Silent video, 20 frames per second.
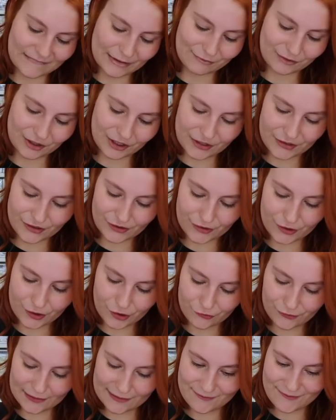We've got the
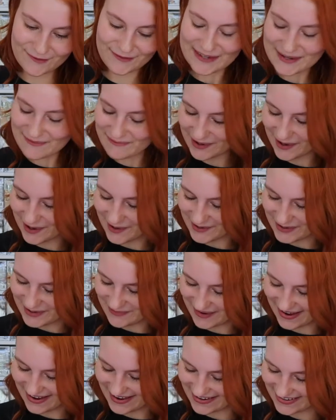Grim Reaper
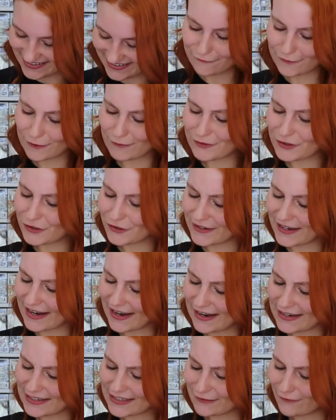Homer from
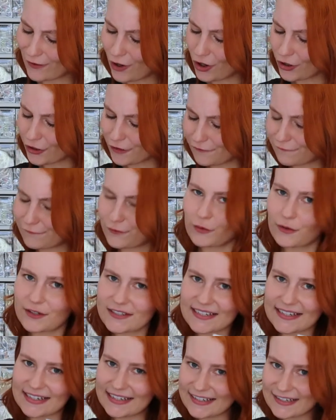Treehouse of Horror
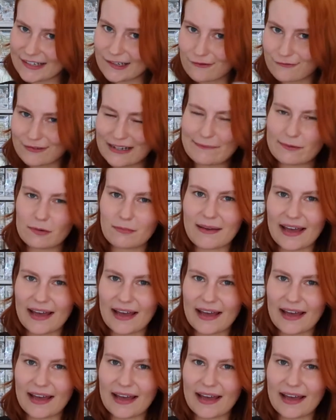14 at Reaper